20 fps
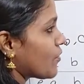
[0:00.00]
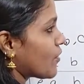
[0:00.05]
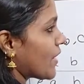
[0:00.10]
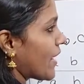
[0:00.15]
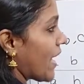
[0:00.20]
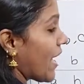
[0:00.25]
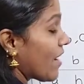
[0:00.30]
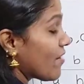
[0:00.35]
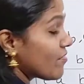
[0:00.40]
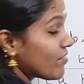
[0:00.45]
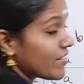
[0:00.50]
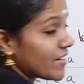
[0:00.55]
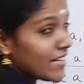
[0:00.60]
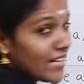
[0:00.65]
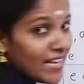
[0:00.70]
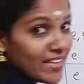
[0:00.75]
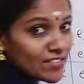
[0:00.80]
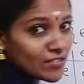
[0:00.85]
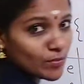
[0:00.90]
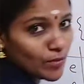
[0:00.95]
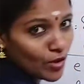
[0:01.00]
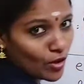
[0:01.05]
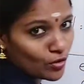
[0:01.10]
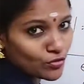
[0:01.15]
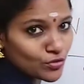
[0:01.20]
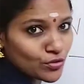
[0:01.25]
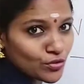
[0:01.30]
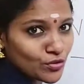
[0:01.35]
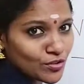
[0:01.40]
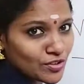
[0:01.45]
for every x
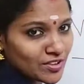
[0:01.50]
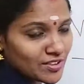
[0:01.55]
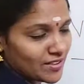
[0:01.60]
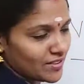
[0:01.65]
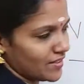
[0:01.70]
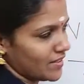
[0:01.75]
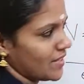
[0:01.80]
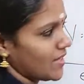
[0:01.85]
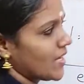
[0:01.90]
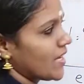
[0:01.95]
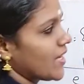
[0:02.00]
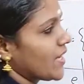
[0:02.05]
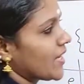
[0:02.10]
belongs to G.